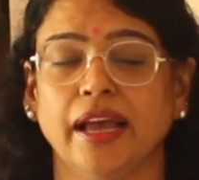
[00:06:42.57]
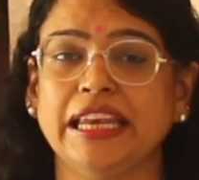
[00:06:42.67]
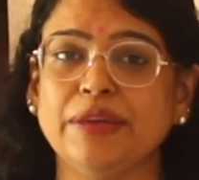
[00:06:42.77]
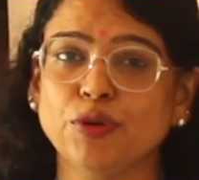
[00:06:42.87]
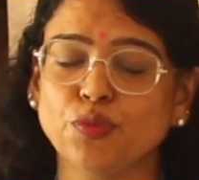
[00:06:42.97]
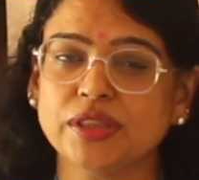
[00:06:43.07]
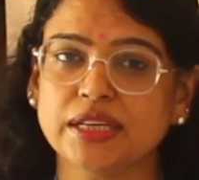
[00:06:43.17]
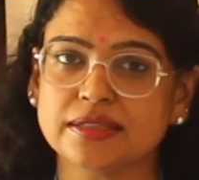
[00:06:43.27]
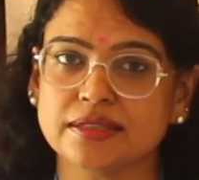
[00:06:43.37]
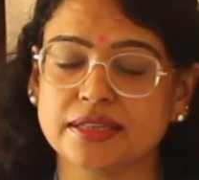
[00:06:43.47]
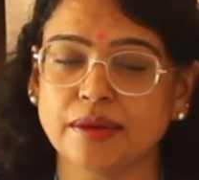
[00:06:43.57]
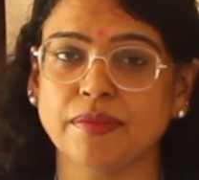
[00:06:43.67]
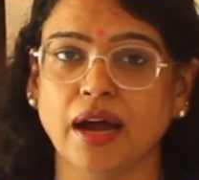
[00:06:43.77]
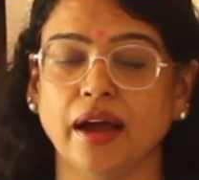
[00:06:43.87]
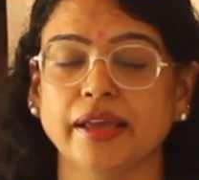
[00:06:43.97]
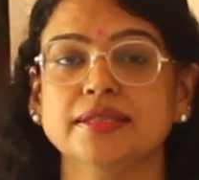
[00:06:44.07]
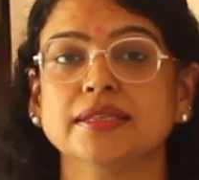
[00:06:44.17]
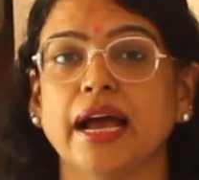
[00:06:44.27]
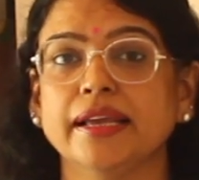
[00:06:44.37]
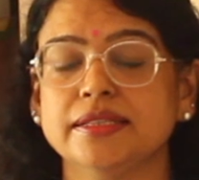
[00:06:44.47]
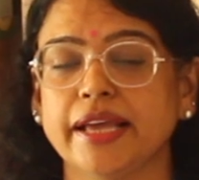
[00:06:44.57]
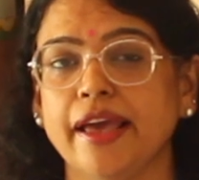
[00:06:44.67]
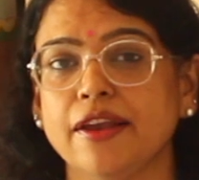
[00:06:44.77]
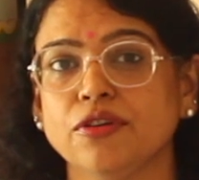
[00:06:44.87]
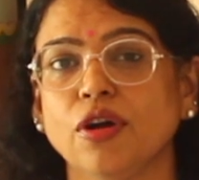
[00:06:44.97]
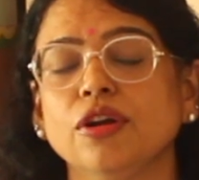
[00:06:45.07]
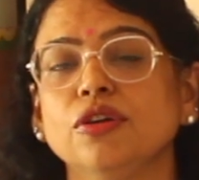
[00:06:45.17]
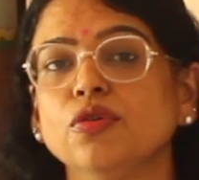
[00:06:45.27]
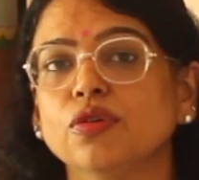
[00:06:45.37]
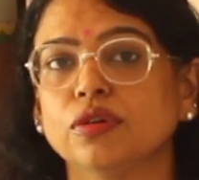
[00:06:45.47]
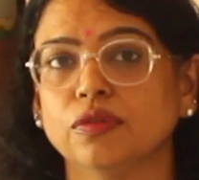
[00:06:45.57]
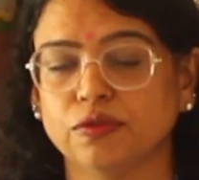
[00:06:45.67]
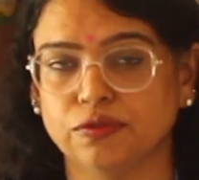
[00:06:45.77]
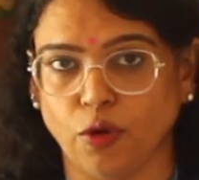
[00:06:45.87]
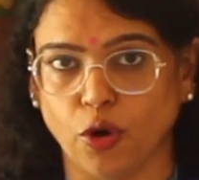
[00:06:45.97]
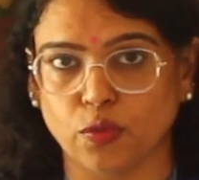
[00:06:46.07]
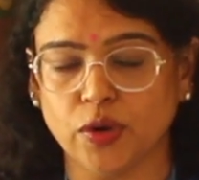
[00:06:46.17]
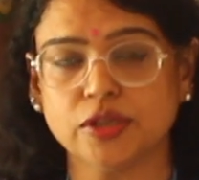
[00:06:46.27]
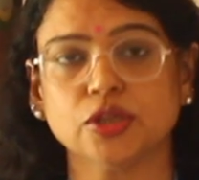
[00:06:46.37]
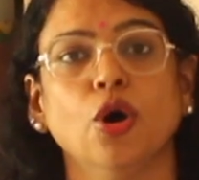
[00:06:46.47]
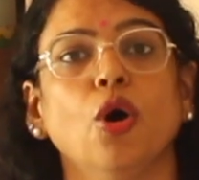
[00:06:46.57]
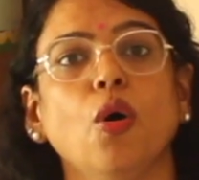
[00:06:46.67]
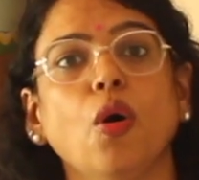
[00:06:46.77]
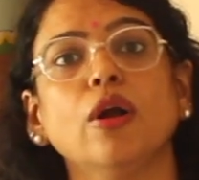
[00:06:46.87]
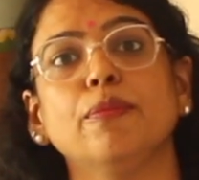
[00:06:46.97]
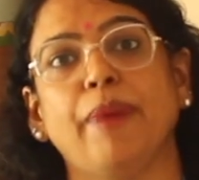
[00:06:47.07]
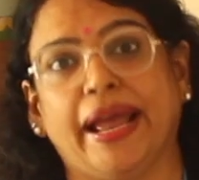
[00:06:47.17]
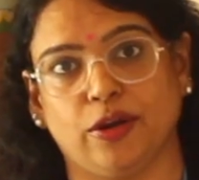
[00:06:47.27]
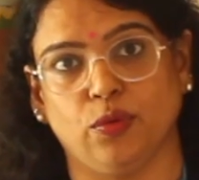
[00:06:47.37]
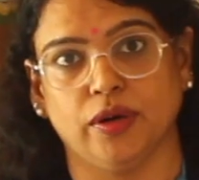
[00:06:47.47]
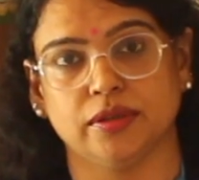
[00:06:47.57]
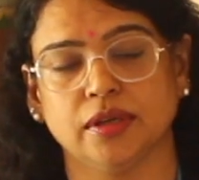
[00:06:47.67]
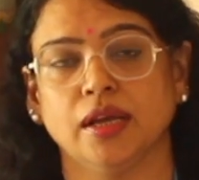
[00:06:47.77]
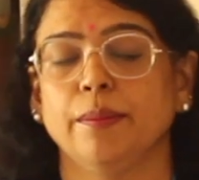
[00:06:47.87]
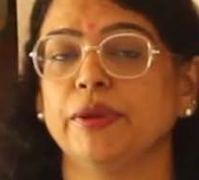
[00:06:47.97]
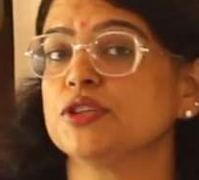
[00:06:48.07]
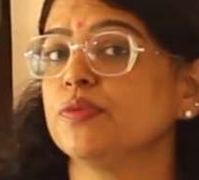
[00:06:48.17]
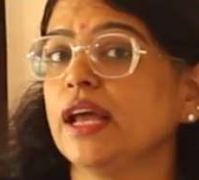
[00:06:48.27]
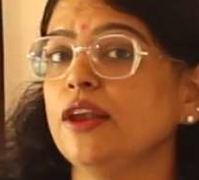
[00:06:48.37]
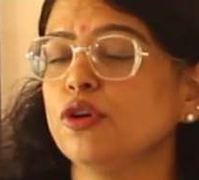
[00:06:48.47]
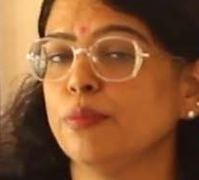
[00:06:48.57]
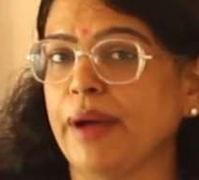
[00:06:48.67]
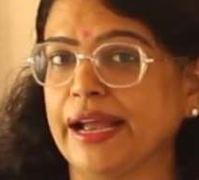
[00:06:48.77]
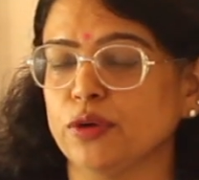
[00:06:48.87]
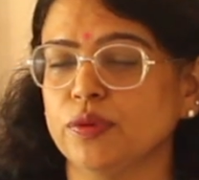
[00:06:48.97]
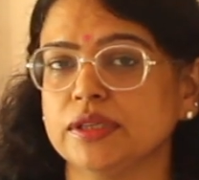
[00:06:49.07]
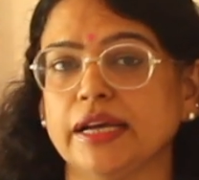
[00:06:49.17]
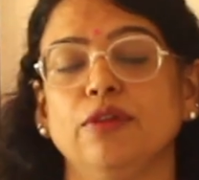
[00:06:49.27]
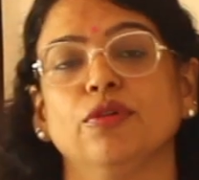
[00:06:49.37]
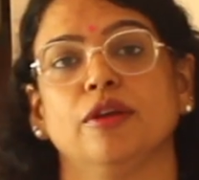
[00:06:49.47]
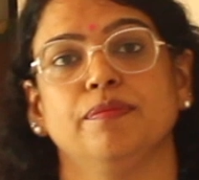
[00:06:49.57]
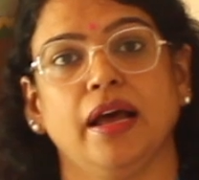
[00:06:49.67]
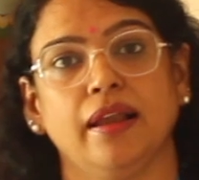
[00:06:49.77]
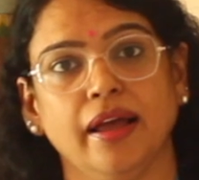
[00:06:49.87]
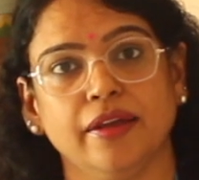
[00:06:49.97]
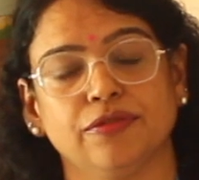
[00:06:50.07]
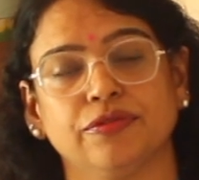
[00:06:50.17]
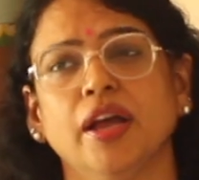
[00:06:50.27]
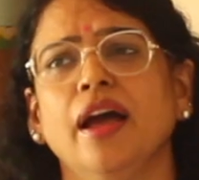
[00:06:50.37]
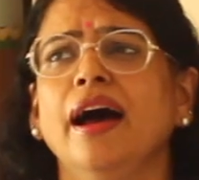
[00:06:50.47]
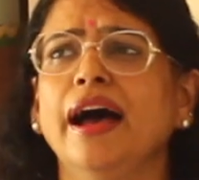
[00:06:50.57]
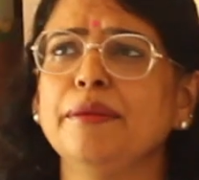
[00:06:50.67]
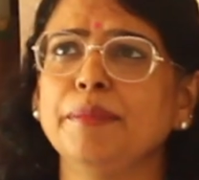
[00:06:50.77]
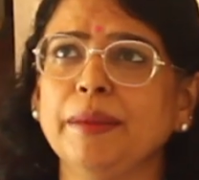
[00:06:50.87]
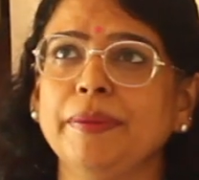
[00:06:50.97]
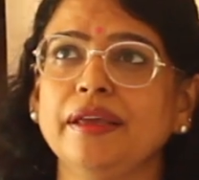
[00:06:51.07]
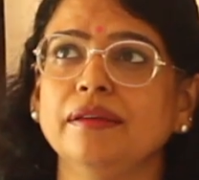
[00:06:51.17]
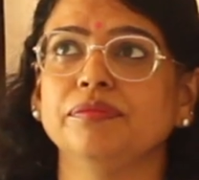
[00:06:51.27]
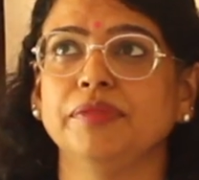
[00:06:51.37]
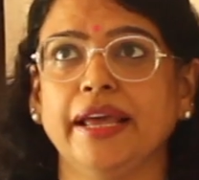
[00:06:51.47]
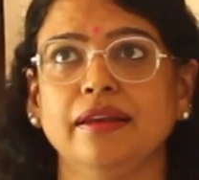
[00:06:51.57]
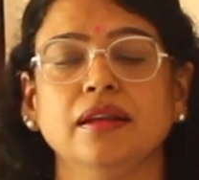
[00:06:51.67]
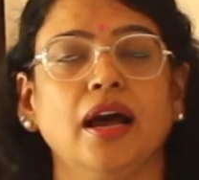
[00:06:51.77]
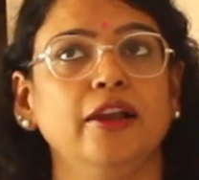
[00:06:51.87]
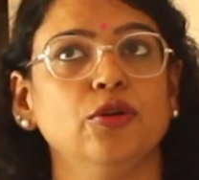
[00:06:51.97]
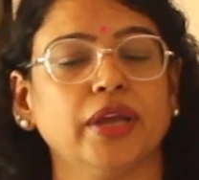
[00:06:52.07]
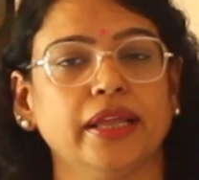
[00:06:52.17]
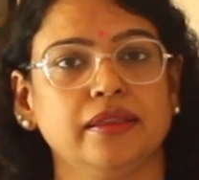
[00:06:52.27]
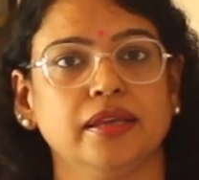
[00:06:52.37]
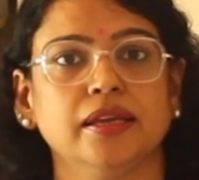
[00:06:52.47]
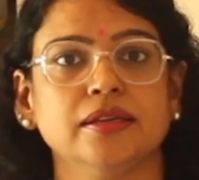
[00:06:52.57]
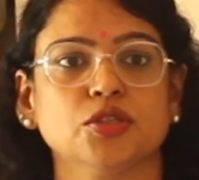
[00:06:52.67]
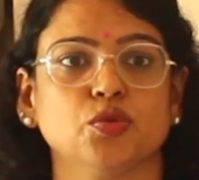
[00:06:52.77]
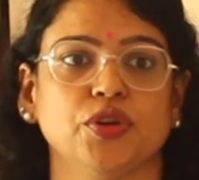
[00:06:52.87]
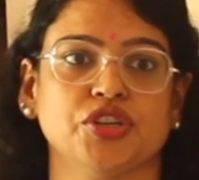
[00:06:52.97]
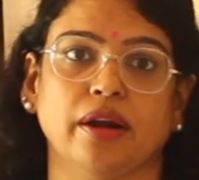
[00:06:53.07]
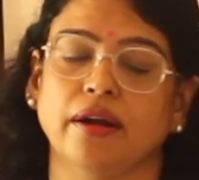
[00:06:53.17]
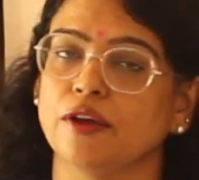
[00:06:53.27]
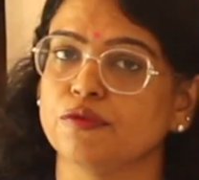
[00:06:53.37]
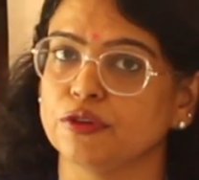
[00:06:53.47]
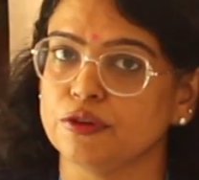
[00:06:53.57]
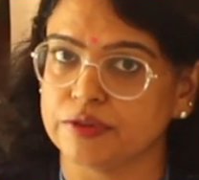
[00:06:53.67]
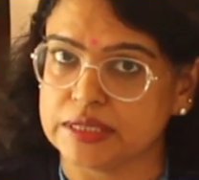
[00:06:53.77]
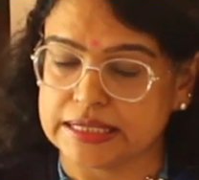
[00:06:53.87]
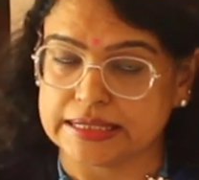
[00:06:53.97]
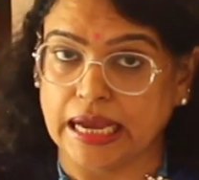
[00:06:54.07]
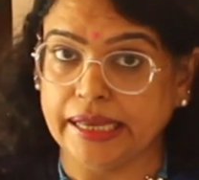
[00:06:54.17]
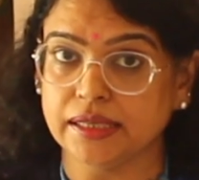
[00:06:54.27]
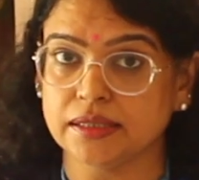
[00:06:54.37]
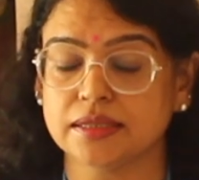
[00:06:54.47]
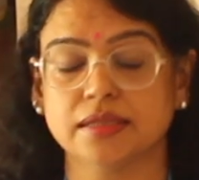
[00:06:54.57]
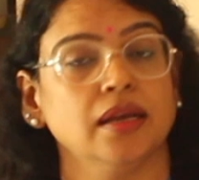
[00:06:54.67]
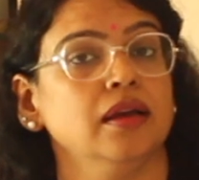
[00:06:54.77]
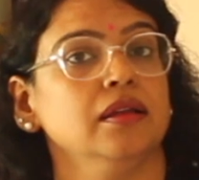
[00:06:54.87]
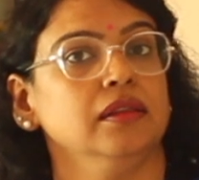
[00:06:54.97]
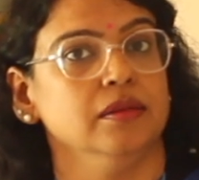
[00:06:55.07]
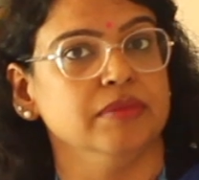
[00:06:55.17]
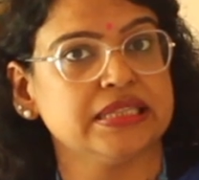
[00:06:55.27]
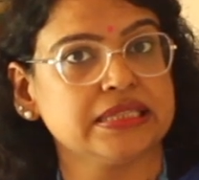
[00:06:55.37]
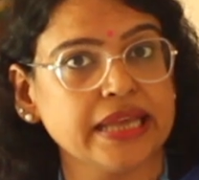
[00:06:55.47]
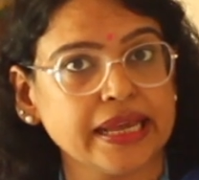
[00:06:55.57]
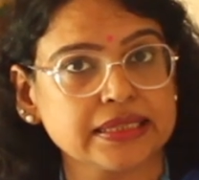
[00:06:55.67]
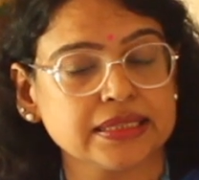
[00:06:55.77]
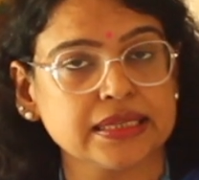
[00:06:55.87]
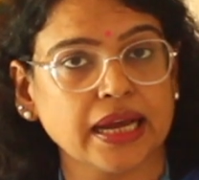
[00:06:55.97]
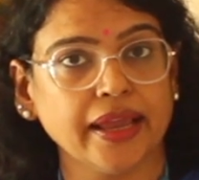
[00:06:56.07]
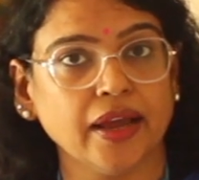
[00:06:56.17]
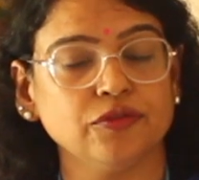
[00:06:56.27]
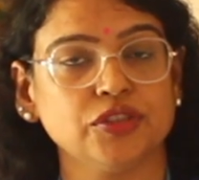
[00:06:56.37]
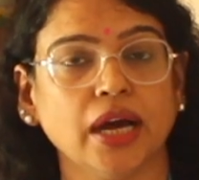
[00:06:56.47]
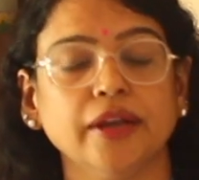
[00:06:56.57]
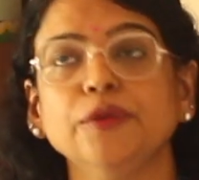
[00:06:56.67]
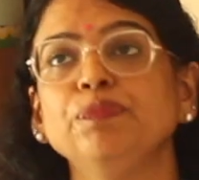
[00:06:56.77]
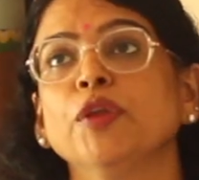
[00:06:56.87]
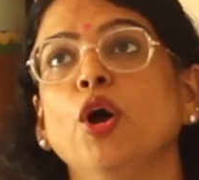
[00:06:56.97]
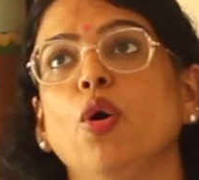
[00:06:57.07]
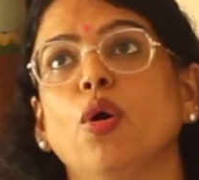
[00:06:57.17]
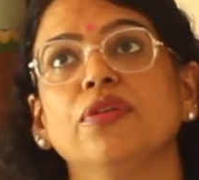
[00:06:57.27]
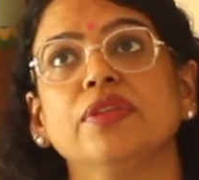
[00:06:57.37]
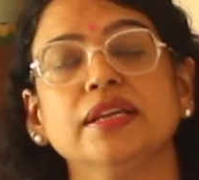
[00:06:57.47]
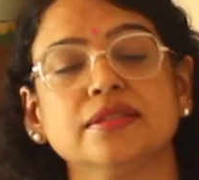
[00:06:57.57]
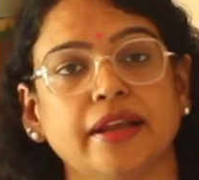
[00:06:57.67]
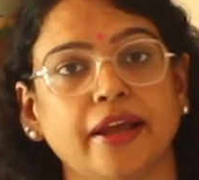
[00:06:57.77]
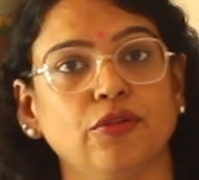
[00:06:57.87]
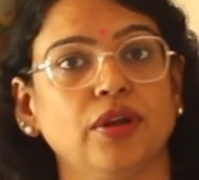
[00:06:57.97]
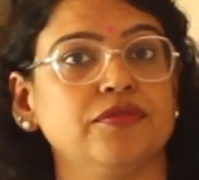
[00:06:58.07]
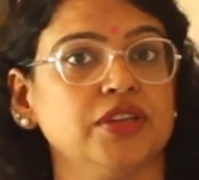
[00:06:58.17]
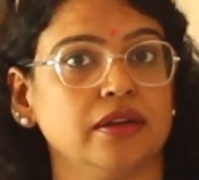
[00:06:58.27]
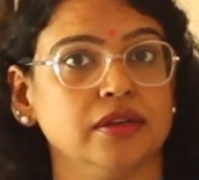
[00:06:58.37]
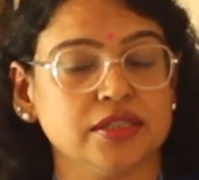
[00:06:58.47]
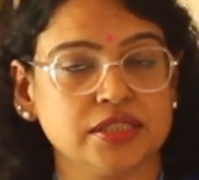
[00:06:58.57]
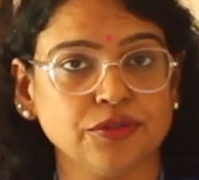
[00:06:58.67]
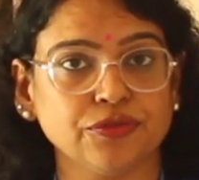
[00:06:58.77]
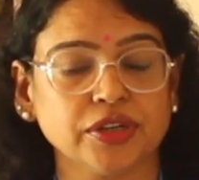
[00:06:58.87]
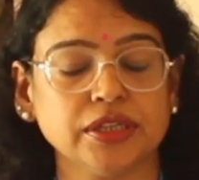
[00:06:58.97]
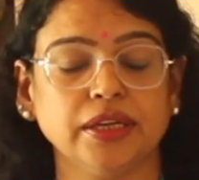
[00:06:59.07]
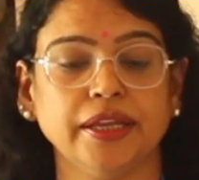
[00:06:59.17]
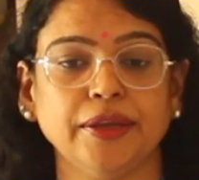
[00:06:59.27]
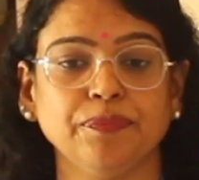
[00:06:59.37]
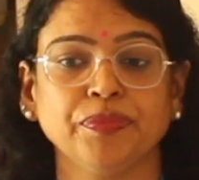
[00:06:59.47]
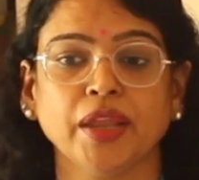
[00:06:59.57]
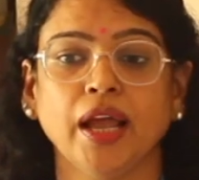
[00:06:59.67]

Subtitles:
And even with these dim eyes, I dare not look forward or backward, because when I look backward, I look at my life, and maybe then I look at things which are unfulfilled desires, the mistakes that I have done, or things that I could have done differently.